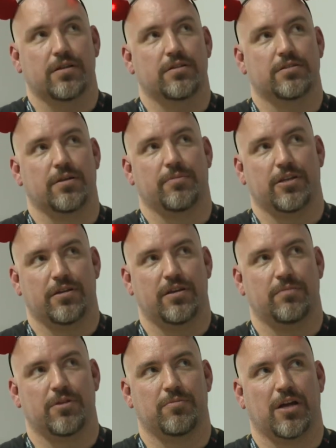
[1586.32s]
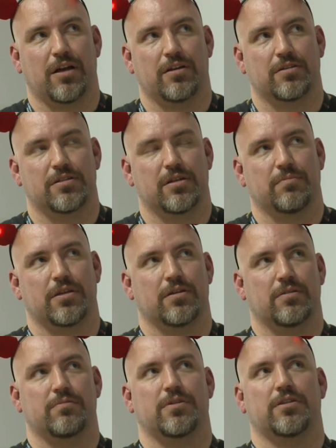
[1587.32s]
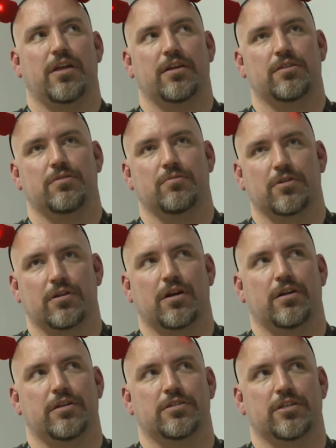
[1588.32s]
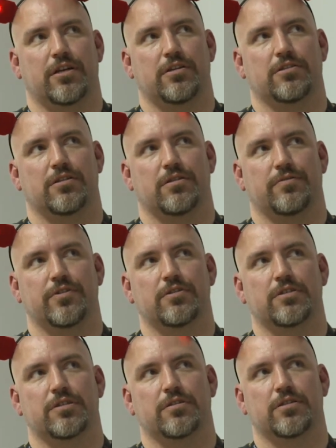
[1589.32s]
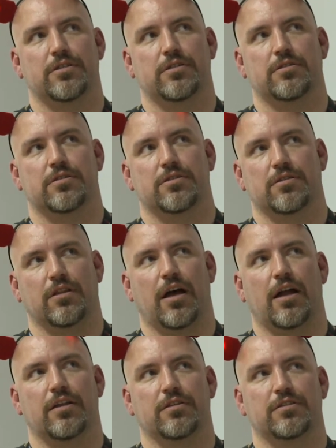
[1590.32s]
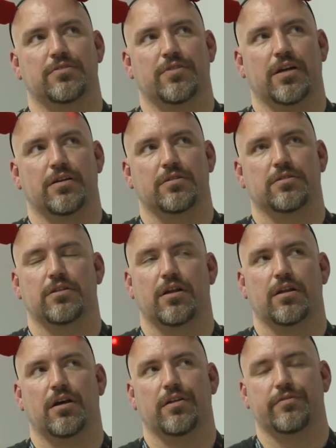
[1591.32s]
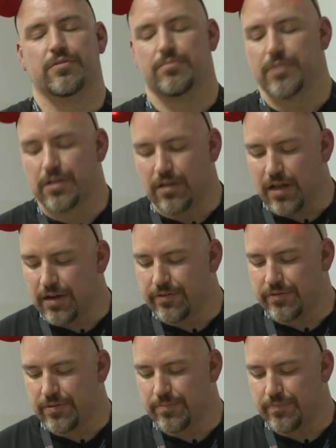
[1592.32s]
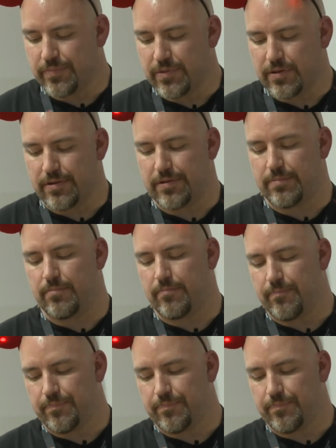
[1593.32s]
Something to keep in mind and something we'd like to work on and change in the future is a lot of these files, not all of them, but a lot of them,